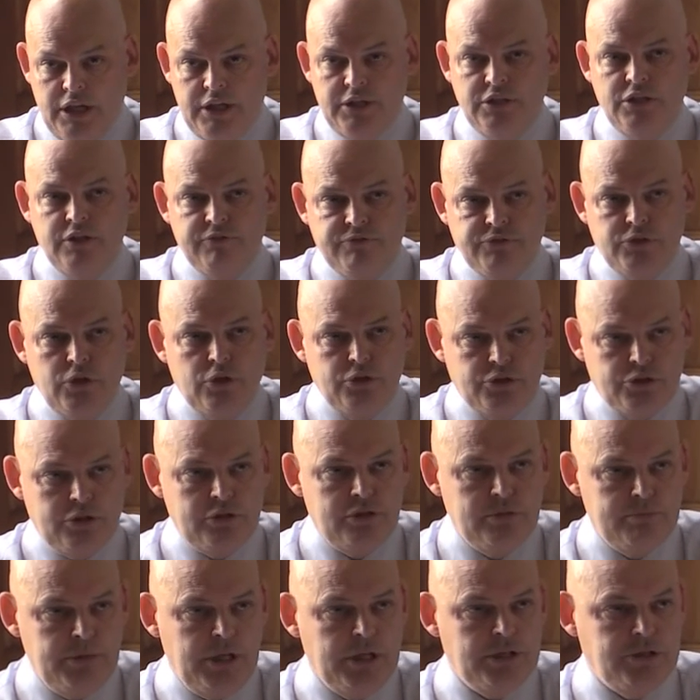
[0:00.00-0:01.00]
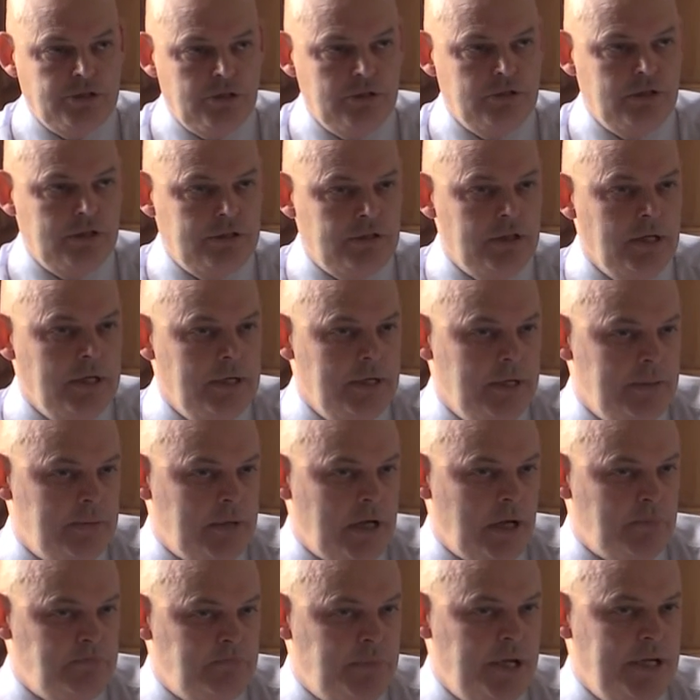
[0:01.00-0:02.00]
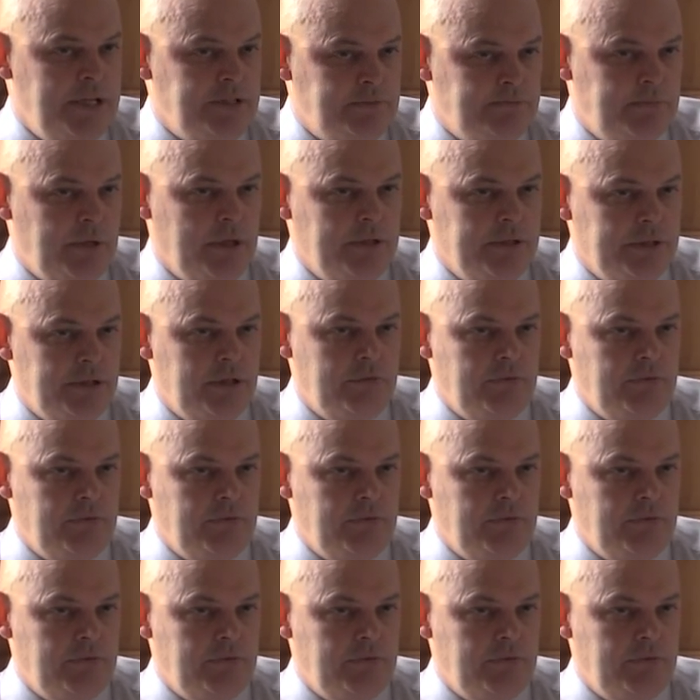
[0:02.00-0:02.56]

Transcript: in the future to make sure that peace building